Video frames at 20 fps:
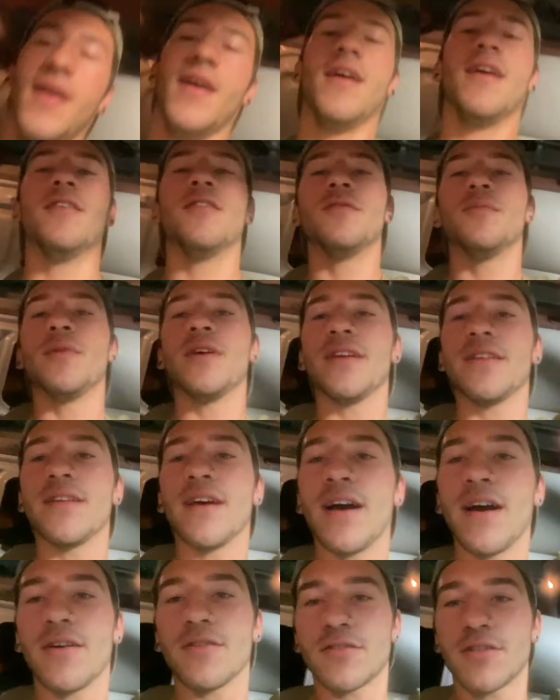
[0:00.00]
haven't made the
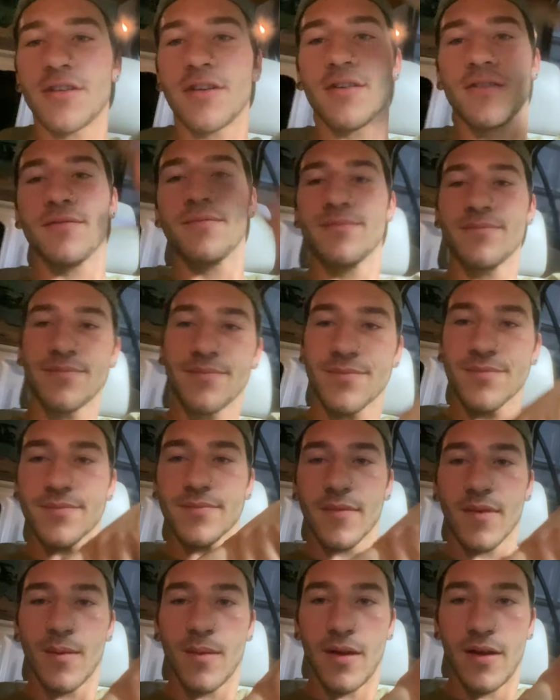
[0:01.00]
outro
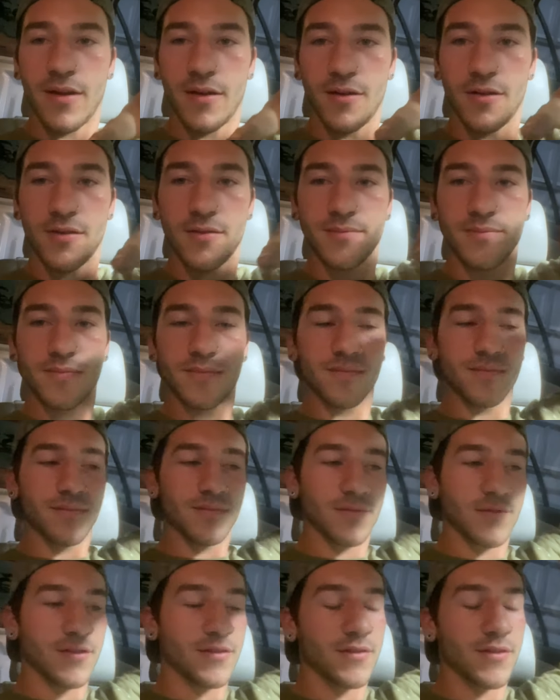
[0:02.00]
at all.
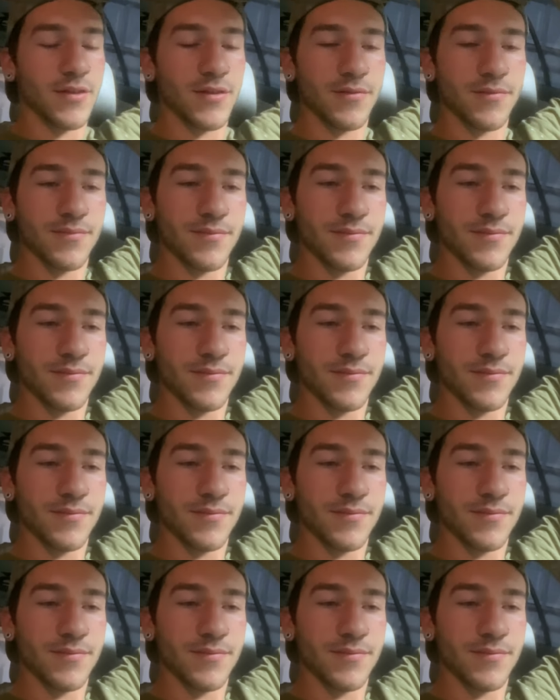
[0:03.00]
I